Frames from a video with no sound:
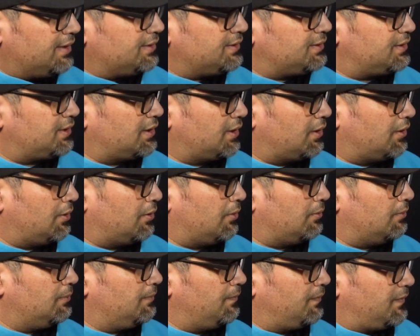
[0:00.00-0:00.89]

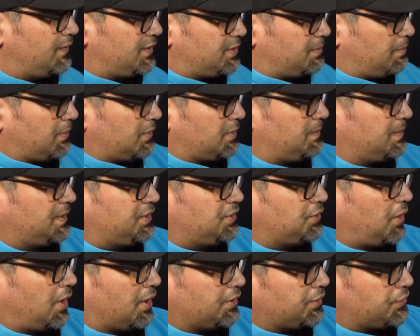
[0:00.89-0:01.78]
So it's supposed to
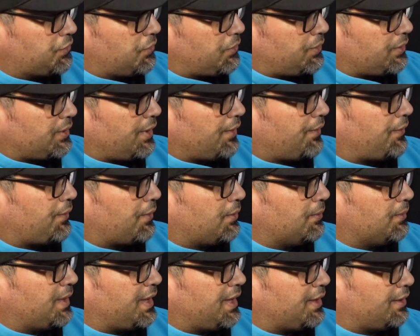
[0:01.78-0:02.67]
be a Joker on
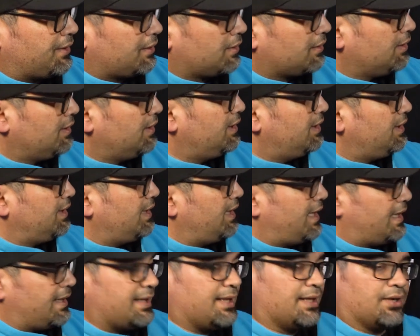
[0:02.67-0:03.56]
throne here,
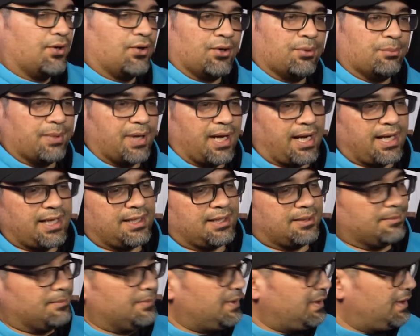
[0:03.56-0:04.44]
and then her
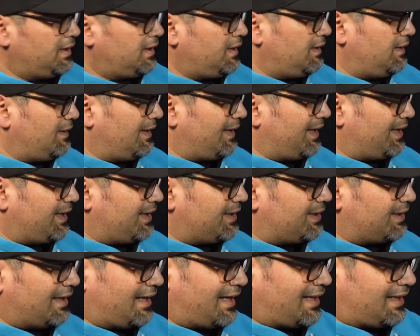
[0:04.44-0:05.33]
behind him.
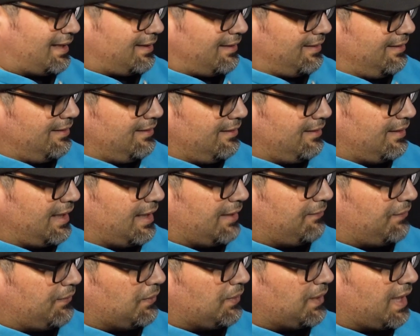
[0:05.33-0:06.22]
And
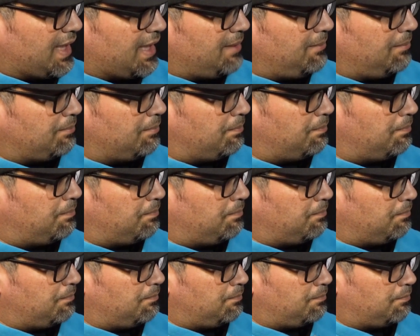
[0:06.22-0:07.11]
if you get
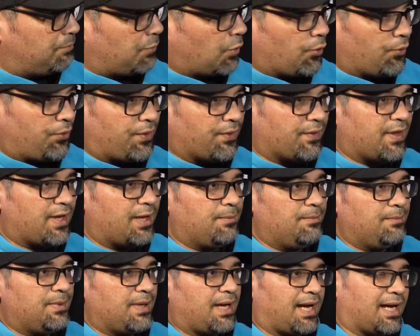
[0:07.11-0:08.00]
both of
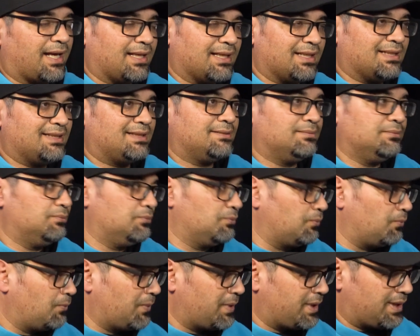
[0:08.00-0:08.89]
them, at least
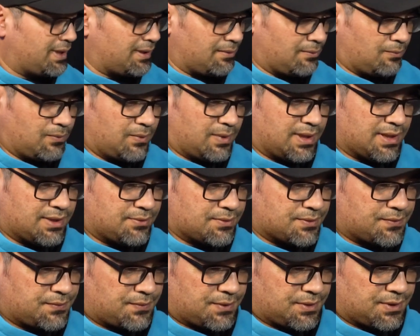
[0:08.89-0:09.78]
when this
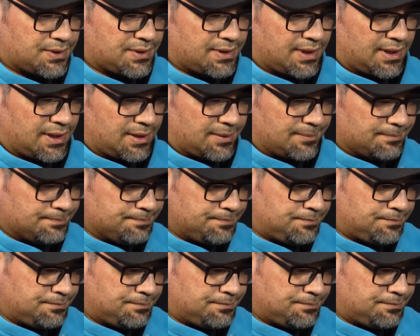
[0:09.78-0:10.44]
was first up